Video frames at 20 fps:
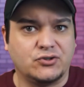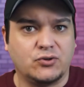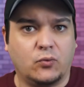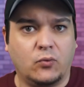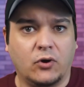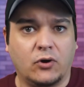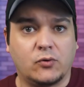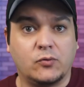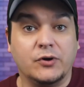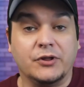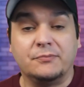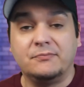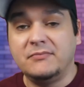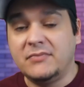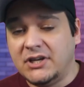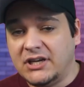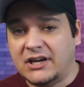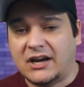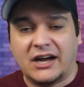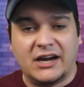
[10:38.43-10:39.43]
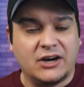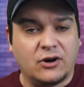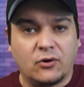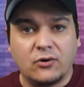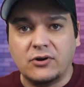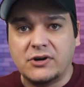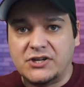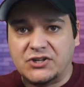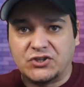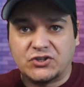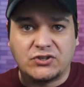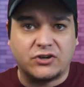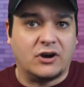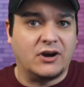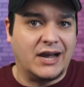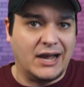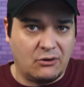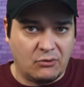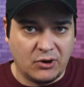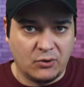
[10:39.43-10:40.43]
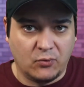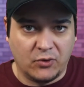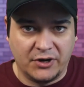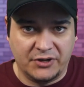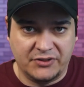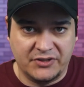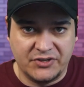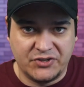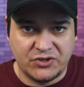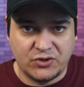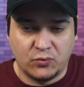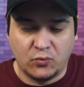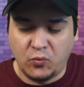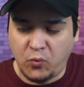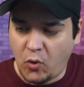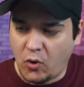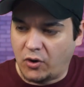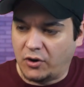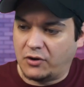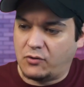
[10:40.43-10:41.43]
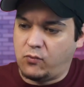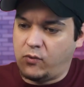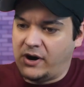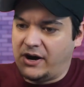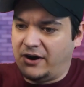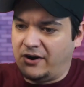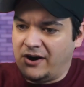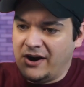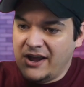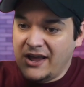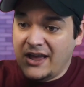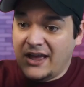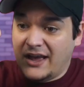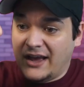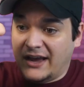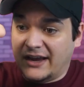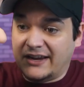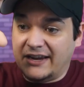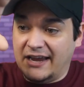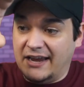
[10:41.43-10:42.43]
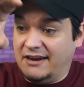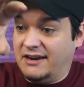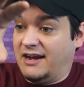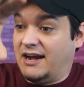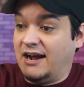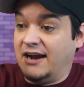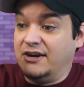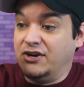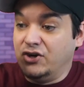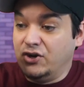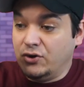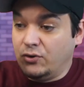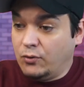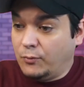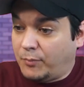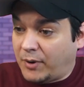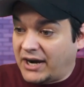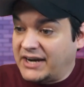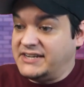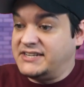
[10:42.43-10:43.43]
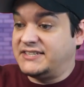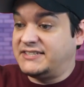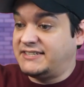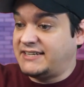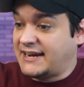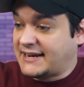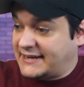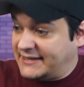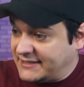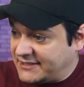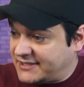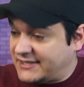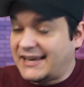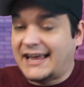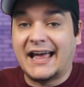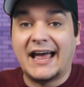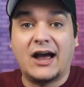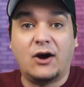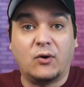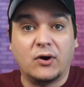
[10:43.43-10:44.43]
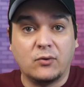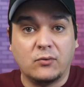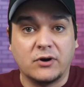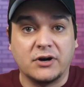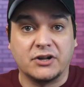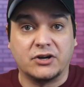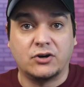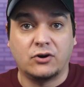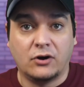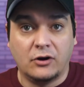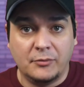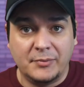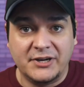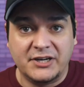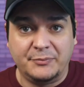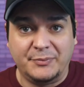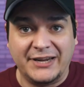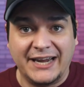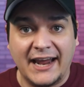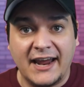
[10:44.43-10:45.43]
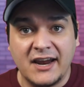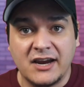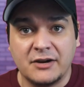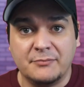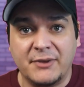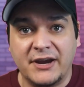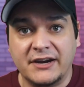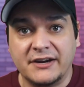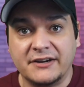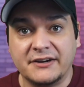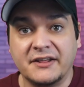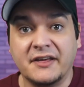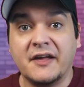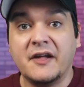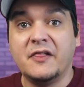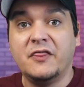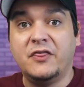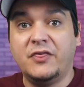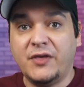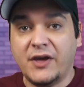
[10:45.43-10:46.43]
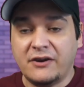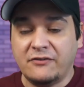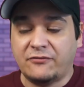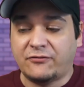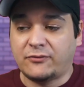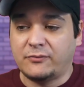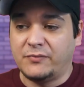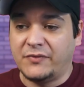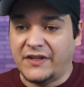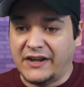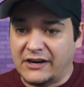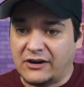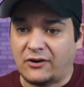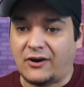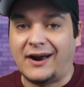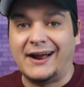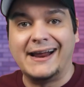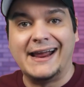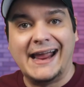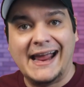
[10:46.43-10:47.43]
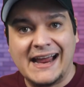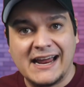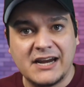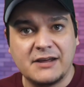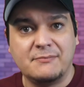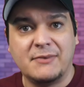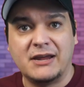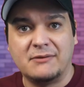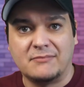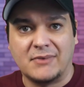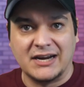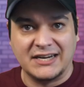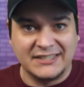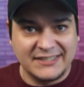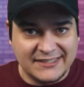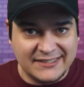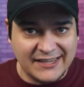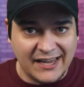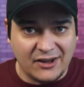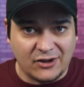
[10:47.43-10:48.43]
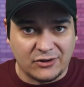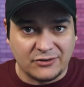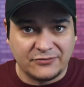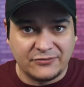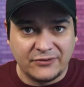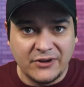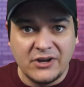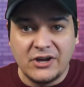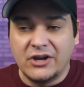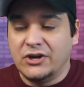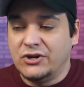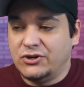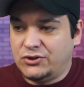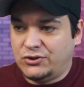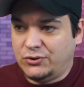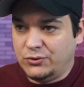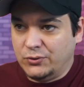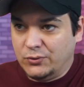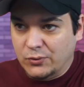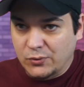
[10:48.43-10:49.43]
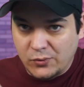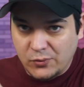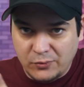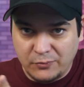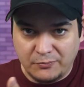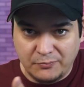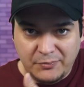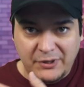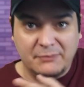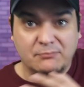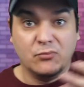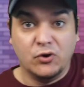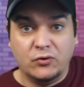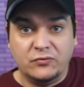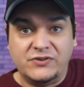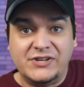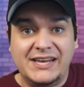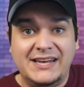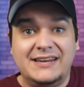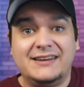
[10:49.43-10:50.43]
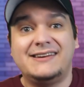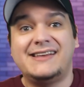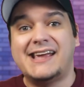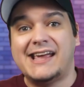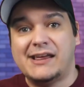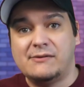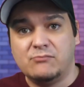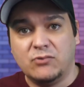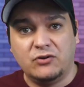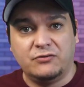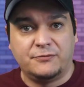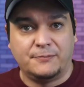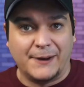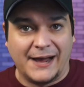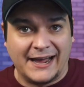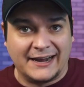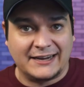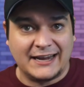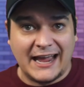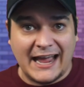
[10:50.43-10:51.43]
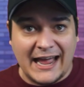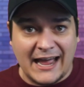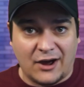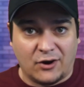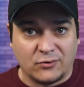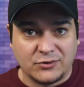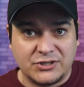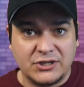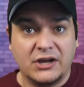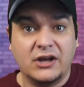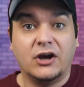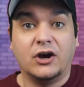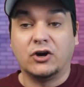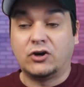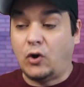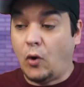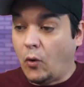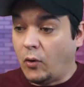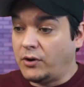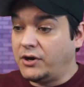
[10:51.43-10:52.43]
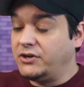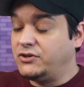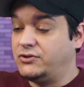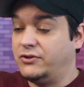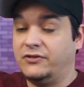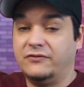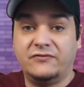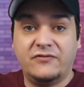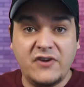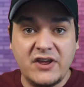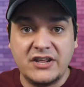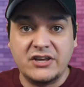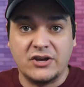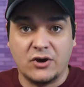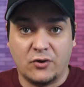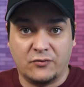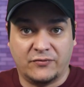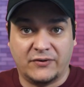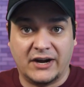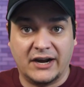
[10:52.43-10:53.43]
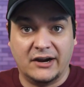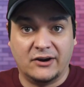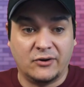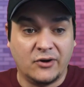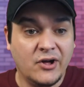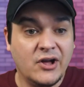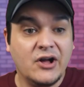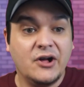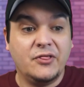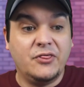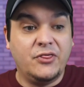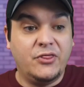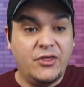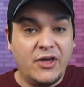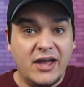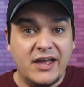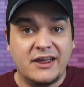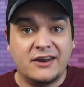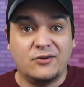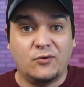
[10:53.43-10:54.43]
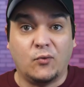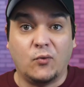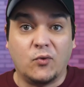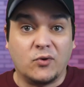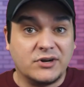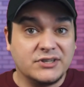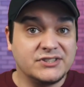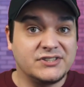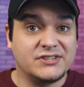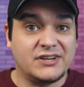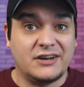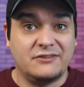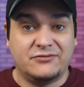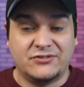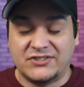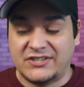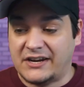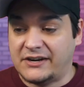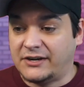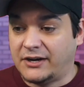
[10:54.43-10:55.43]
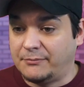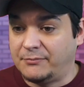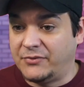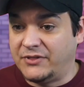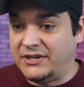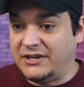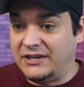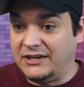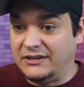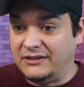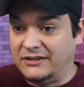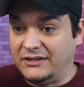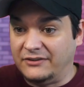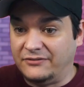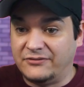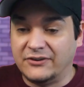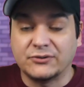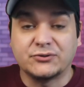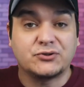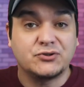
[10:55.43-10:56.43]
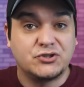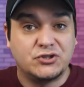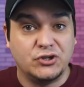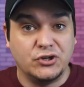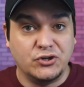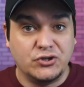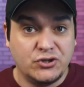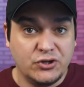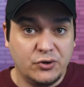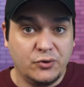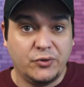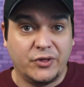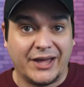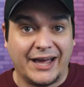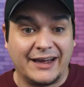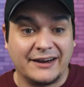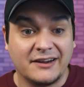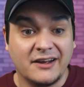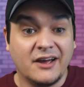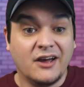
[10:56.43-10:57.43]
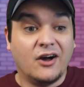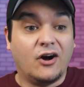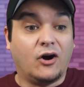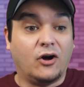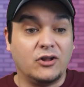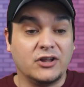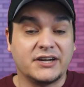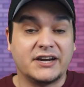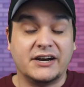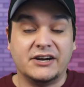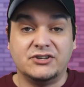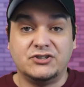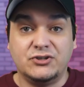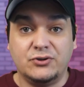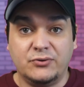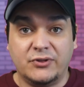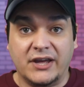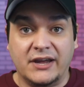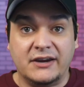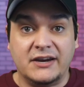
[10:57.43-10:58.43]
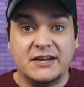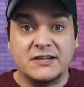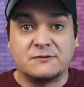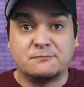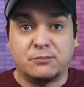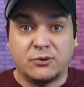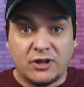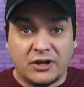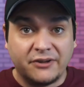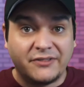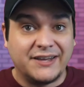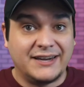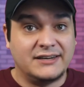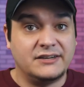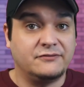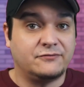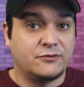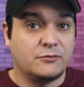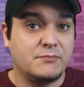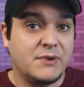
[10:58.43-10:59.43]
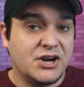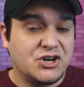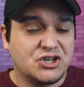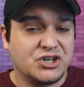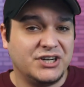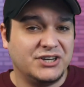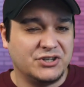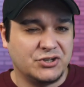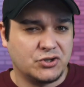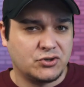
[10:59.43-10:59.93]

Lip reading: to work with. Me, I already saw how I wanted this to work, where again, I knew by seconds how I wanted Kirby to be animated. Then from there, I animate myself to be moved in and moved back out according to the video file. Then once I've set up the filters to do that, all I got to do then is plug that information into